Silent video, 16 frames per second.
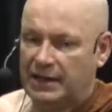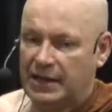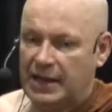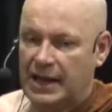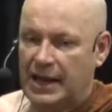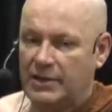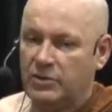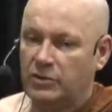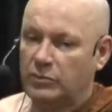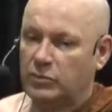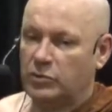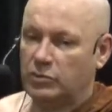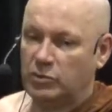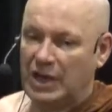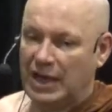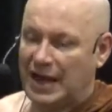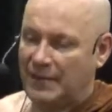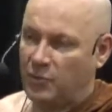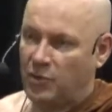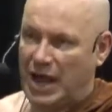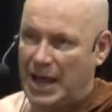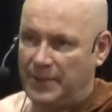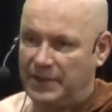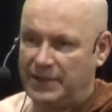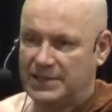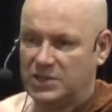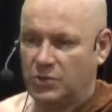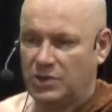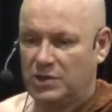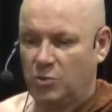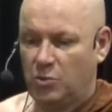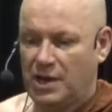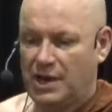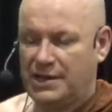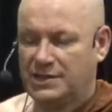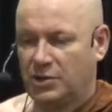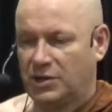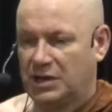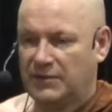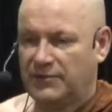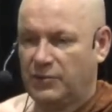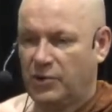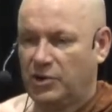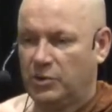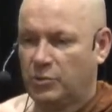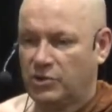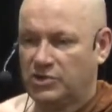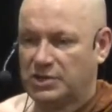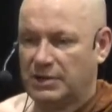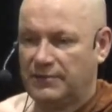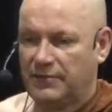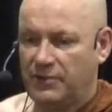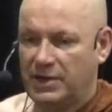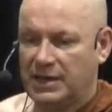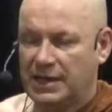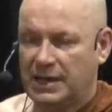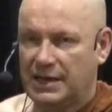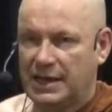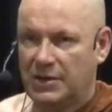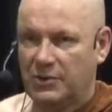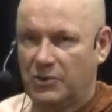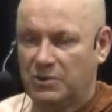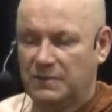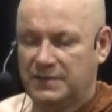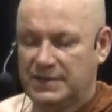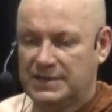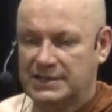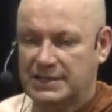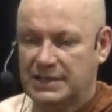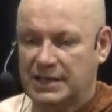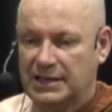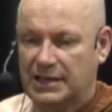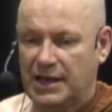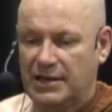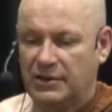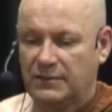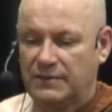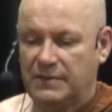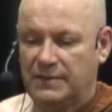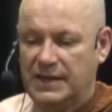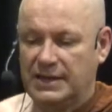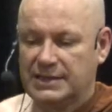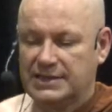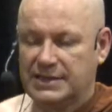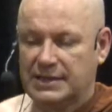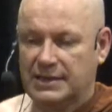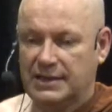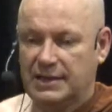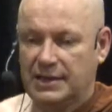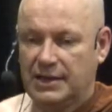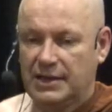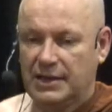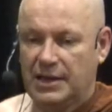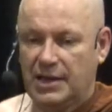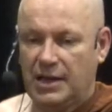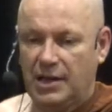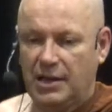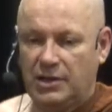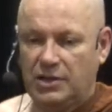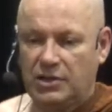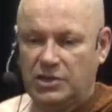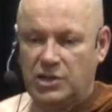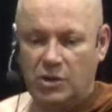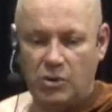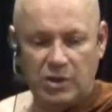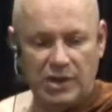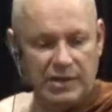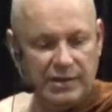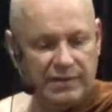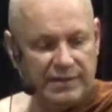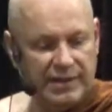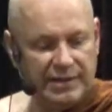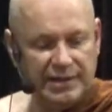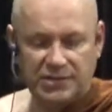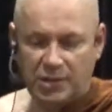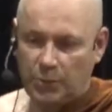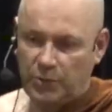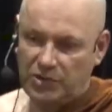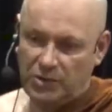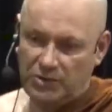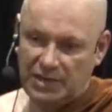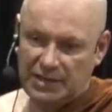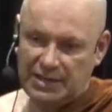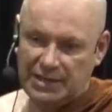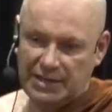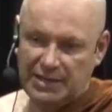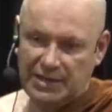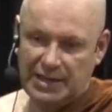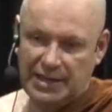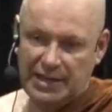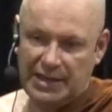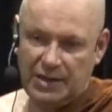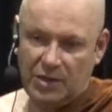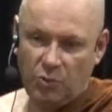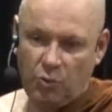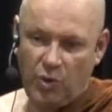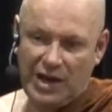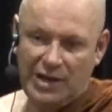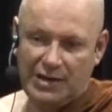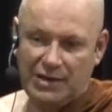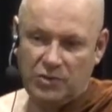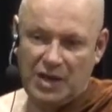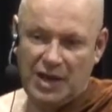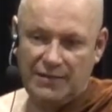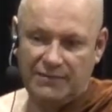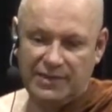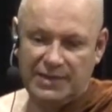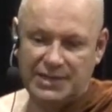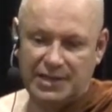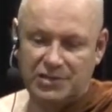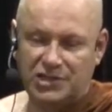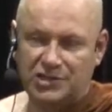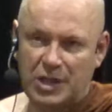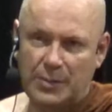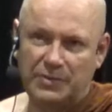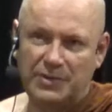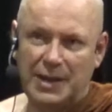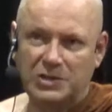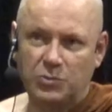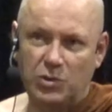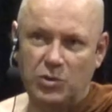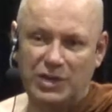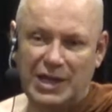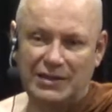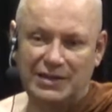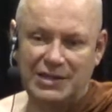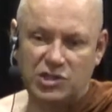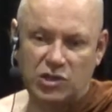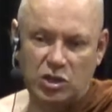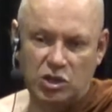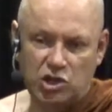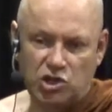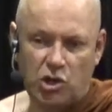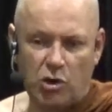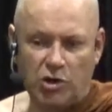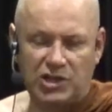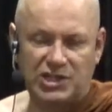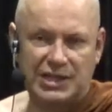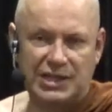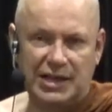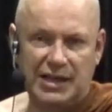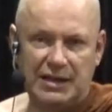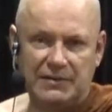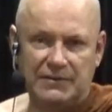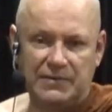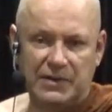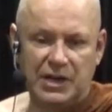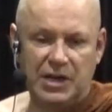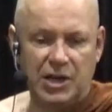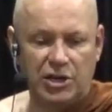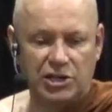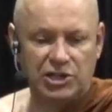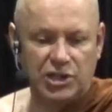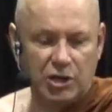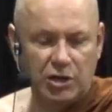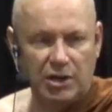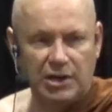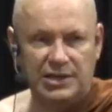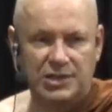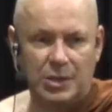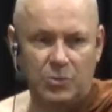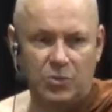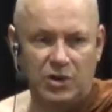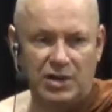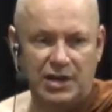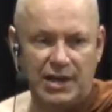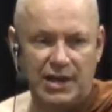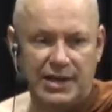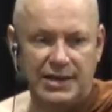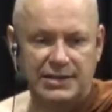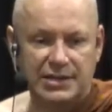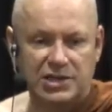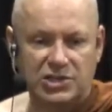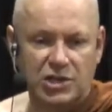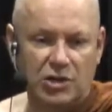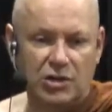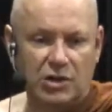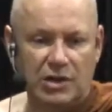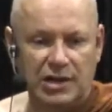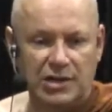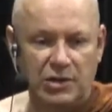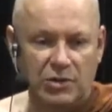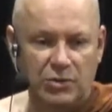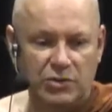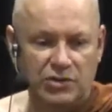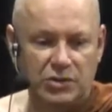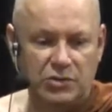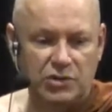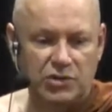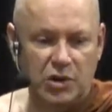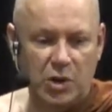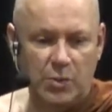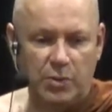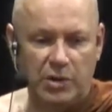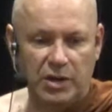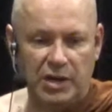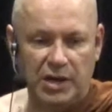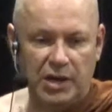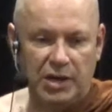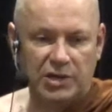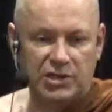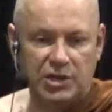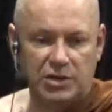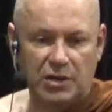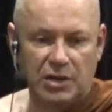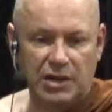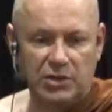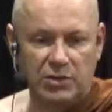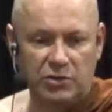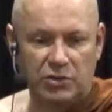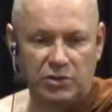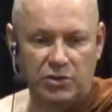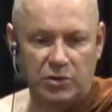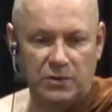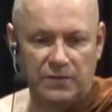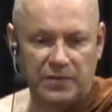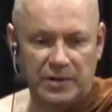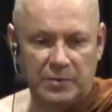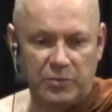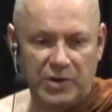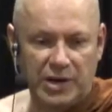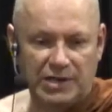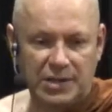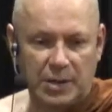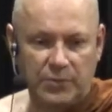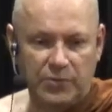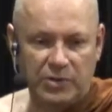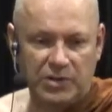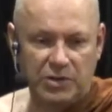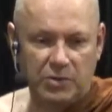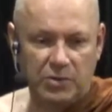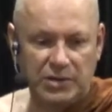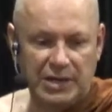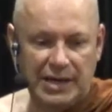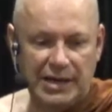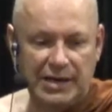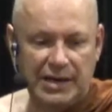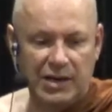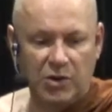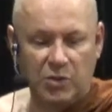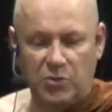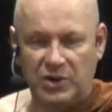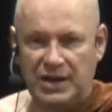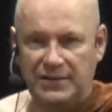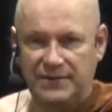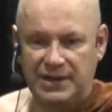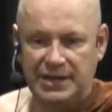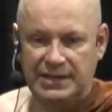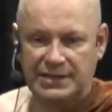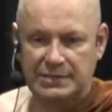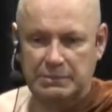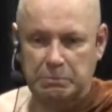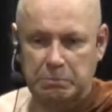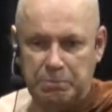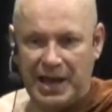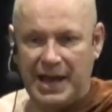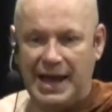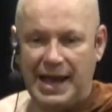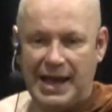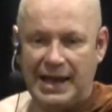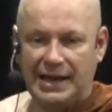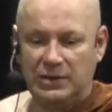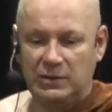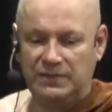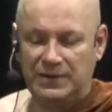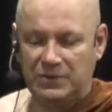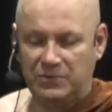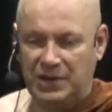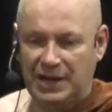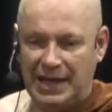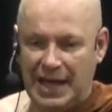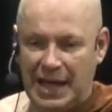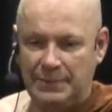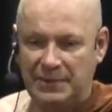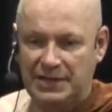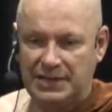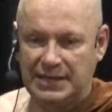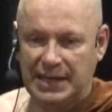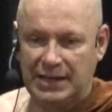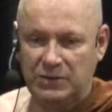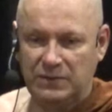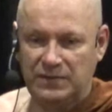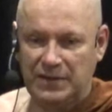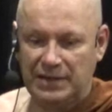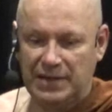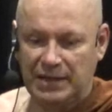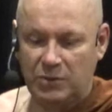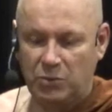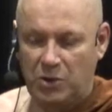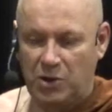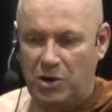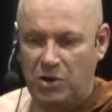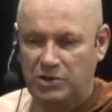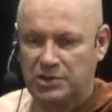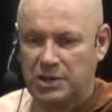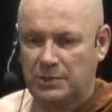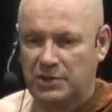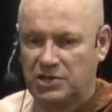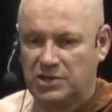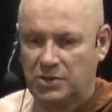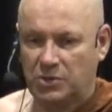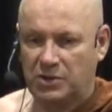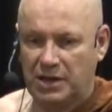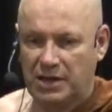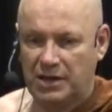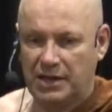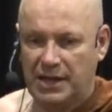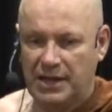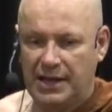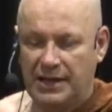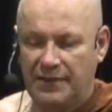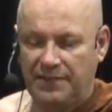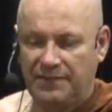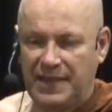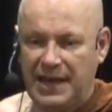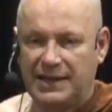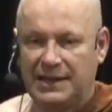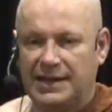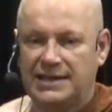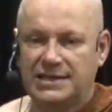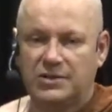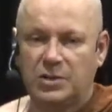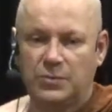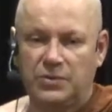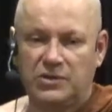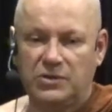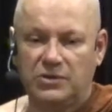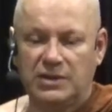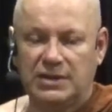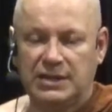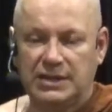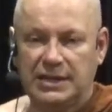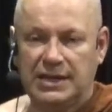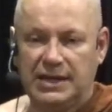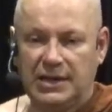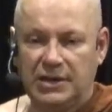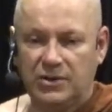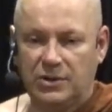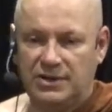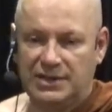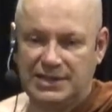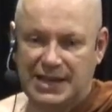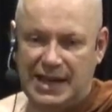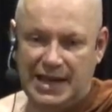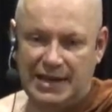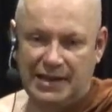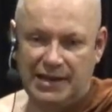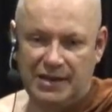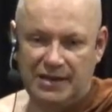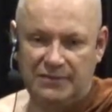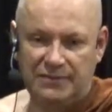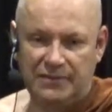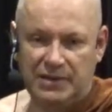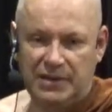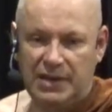uh, you, you, you, can have more happiness when you're wise, you can avoid more suffering uh, and all of these kind of things. Uh. So it is an opportunity, yeah, when you have these things. Sometimes when you get these shocks in life, uh, suddenly someone dies, uh, suddenly you lose your job, uh, suddenly your girlfriend breaks up with you, yeah, or whatever it is, bang, and you feel really empty and you feel like, wow, so much dukkha. That is an opportunity to understand life.